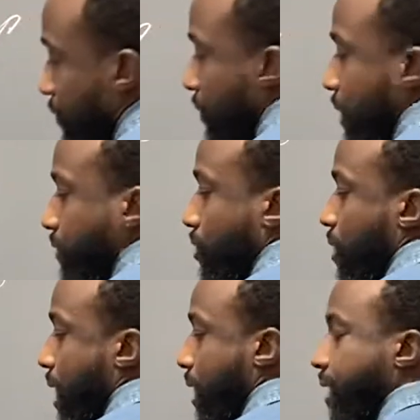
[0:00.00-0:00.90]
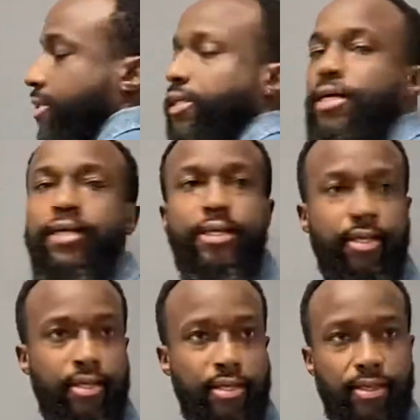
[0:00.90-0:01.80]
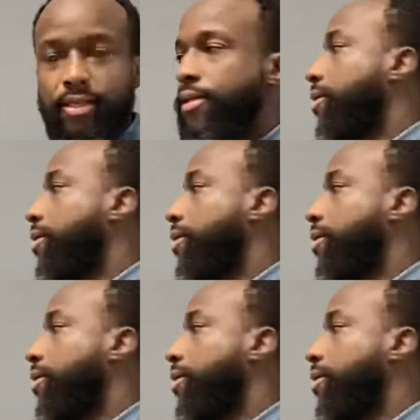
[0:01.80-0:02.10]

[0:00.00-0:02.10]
from left to right, it's a negative.